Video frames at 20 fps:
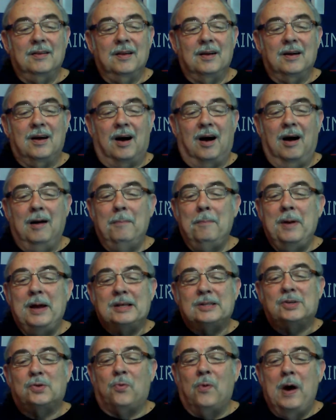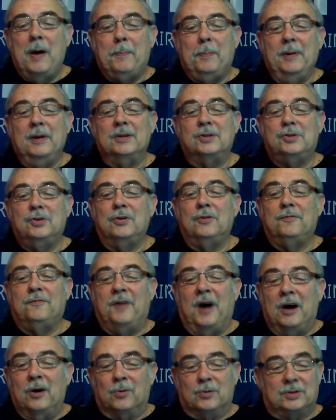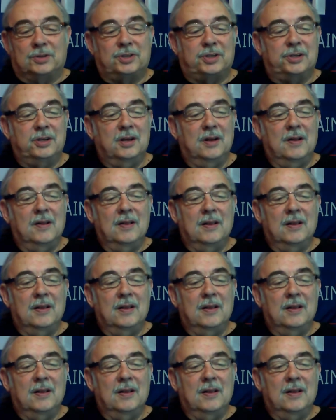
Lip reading: Our best weapon is your votes.